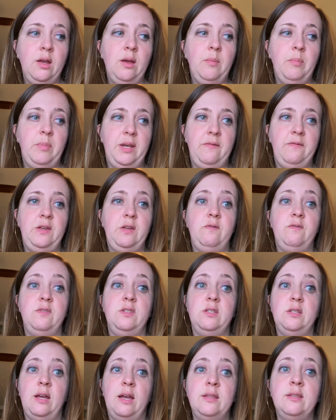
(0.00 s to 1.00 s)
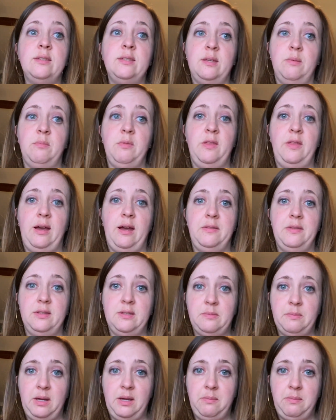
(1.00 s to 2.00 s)
But if you've done some of that,
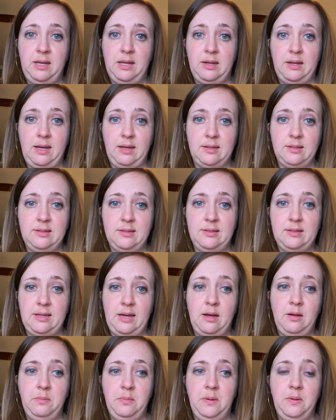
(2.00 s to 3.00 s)
this might be a next step